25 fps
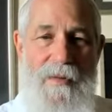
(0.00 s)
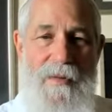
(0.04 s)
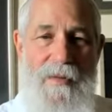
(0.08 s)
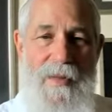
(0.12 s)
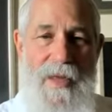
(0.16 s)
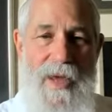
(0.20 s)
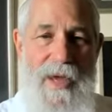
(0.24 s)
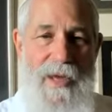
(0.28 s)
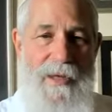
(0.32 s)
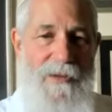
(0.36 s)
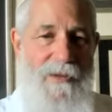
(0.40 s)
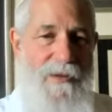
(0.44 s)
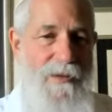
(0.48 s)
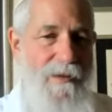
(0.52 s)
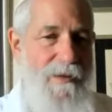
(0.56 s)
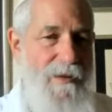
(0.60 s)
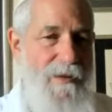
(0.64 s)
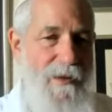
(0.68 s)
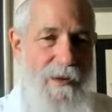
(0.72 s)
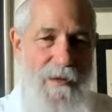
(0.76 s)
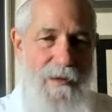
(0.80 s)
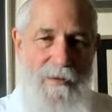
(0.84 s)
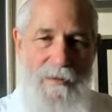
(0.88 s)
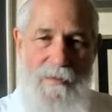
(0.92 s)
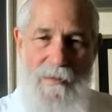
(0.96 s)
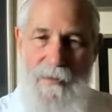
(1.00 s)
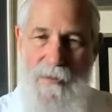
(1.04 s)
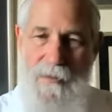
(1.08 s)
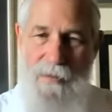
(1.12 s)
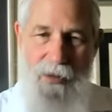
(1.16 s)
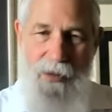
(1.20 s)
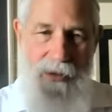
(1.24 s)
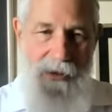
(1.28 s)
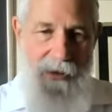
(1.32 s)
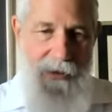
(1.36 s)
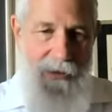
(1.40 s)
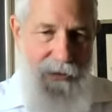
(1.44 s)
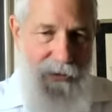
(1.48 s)
That
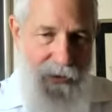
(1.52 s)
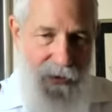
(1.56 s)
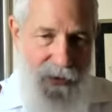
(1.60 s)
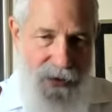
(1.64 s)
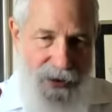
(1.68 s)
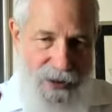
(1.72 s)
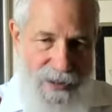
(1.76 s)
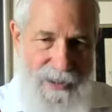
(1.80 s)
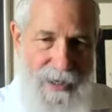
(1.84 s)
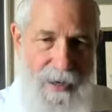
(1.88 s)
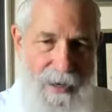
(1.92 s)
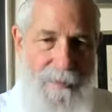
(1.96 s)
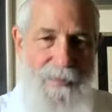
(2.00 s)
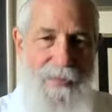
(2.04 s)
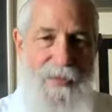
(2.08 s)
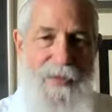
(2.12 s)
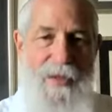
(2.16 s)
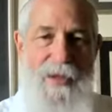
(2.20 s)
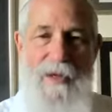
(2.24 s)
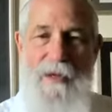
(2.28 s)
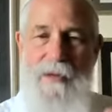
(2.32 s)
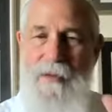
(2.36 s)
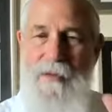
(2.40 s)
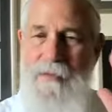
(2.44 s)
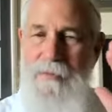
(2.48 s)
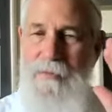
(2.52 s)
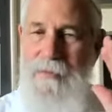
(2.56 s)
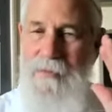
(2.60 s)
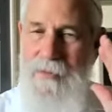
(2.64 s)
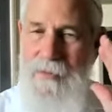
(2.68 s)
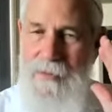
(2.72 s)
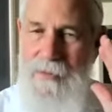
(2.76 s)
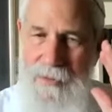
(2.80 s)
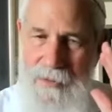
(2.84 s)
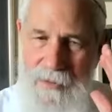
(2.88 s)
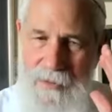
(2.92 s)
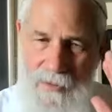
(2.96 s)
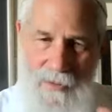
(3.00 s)
you do something,
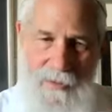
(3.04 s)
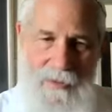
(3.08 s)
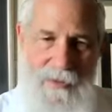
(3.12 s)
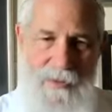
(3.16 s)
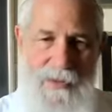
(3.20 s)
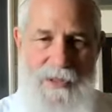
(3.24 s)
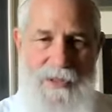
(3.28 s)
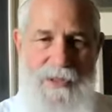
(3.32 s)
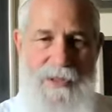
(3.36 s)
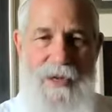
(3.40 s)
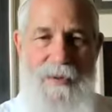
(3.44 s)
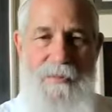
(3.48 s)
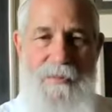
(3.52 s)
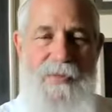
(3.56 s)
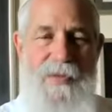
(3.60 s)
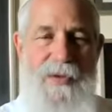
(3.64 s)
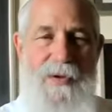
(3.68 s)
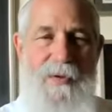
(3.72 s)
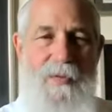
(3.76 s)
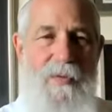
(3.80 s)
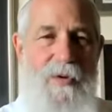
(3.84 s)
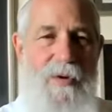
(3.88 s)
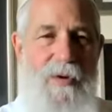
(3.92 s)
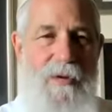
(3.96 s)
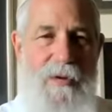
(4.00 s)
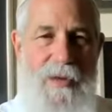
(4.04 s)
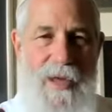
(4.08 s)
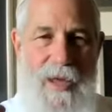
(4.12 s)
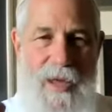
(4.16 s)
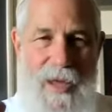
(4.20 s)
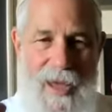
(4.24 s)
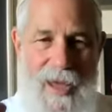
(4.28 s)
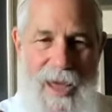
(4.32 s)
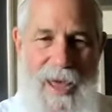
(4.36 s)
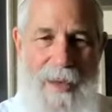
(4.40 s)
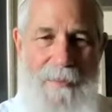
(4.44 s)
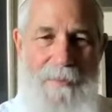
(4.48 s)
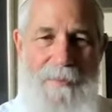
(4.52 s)
something will
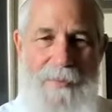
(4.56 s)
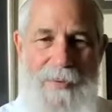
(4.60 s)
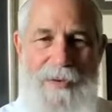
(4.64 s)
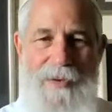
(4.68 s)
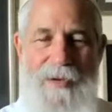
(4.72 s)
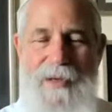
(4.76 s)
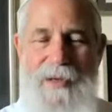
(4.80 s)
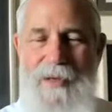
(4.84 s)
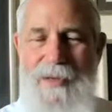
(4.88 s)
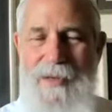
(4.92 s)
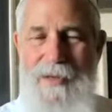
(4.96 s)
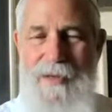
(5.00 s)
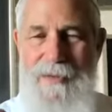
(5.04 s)
happen